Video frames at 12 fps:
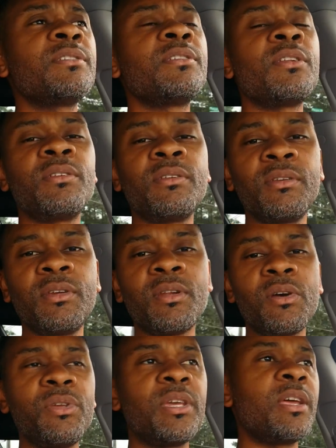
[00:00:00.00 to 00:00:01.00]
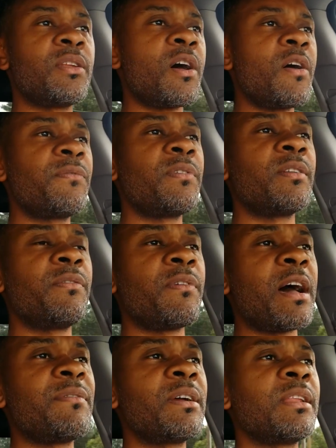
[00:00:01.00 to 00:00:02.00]
You know, you're getting off at
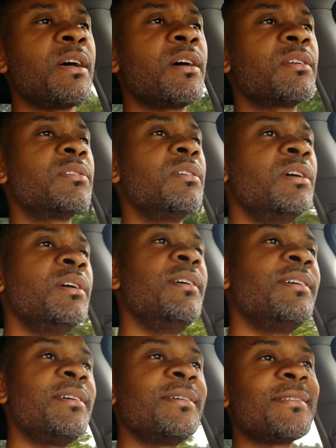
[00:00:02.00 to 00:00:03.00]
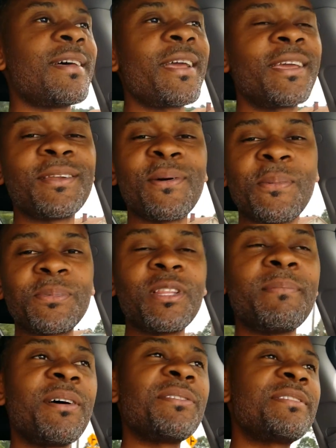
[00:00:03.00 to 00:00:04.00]
5 o'clock, not getting home until
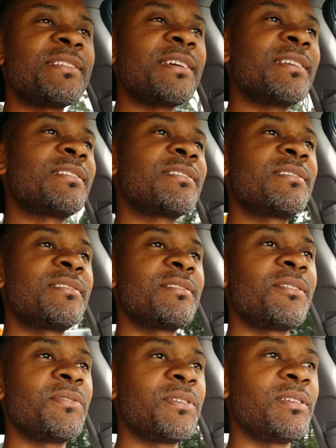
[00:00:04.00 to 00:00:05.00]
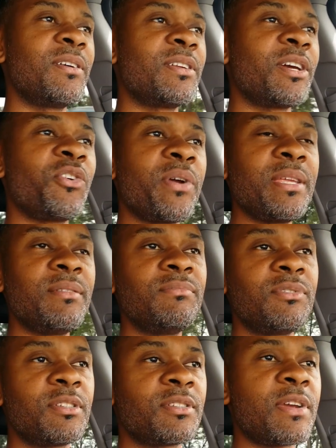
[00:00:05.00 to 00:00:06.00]
about 6 on a great
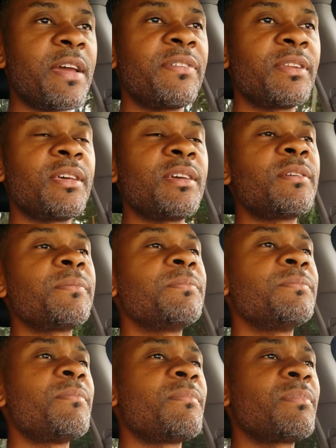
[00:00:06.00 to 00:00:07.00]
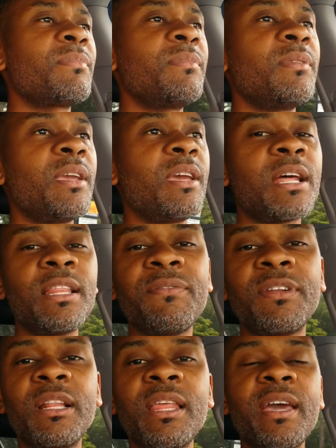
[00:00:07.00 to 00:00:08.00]
traffic day. And I live
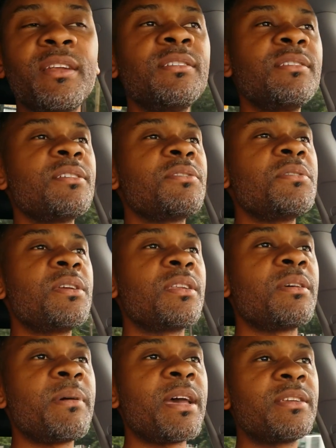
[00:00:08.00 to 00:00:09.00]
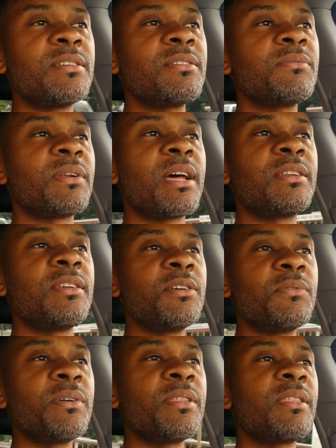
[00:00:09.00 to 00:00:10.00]
in Atlanta, so you can imagine what I
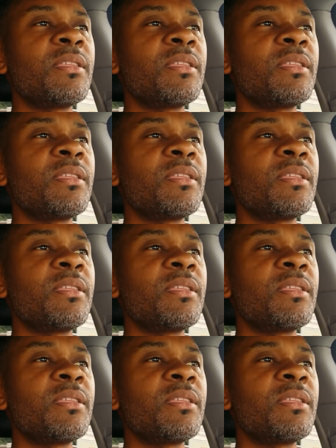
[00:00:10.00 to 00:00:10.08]
deal with.